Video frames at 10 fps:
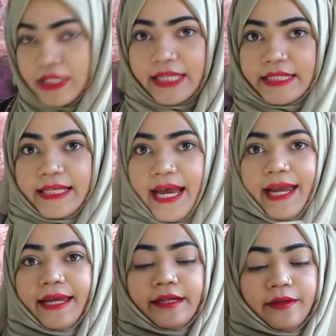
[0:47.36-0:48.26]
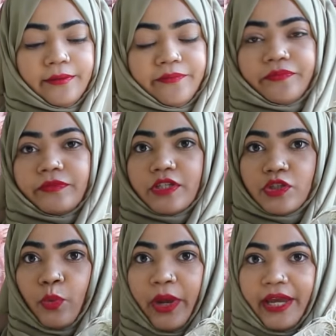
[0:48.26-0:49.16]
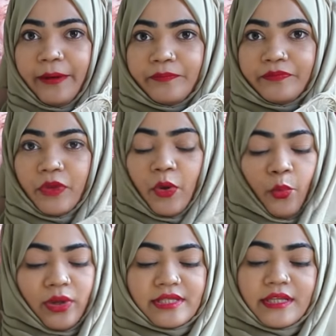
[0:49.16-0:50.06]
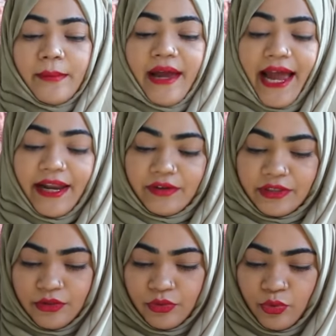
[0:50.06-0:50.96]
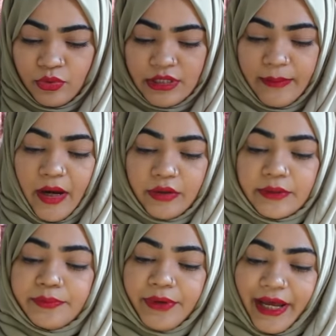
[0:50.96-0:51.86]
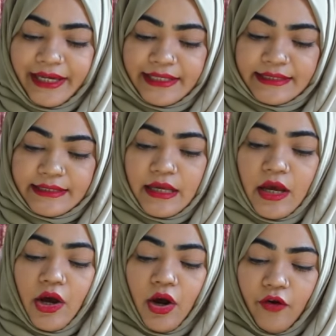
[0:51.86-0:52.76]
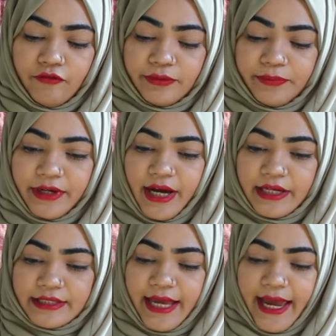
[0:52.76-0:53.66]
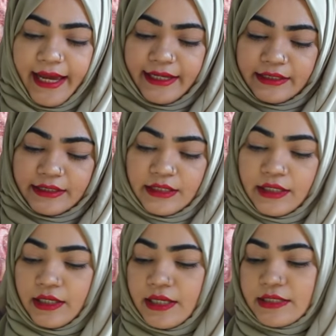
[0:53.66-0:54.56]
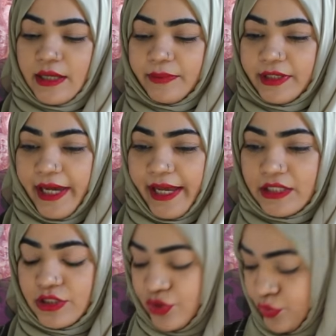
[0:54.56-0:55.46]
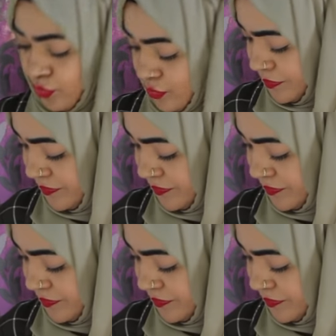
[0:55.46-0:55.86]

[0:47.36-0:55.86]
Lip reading: inside this way with some handwritten notes about the price of the products and something else too.